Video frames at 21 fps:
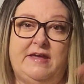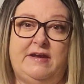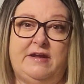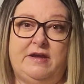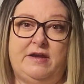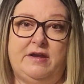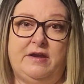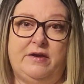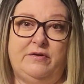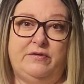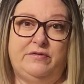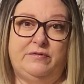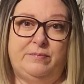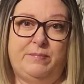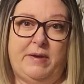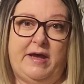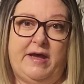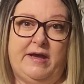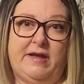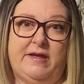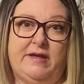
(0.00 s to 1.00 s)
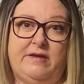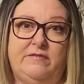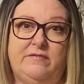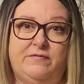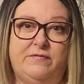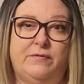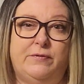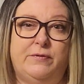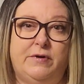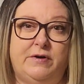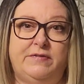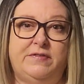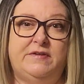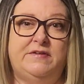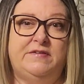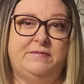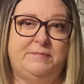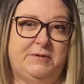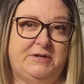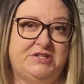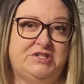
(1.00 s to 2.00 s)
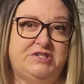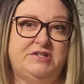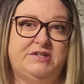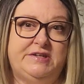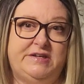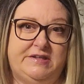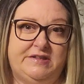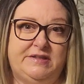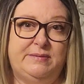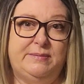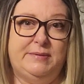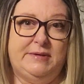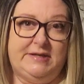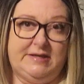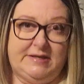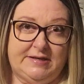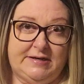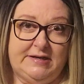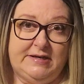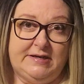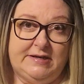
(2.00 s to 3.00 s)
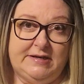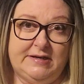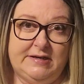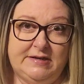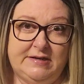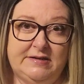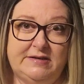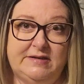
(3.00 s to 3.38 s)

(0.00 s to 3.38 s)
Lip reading: and it goes back and forth, especially at the beginning.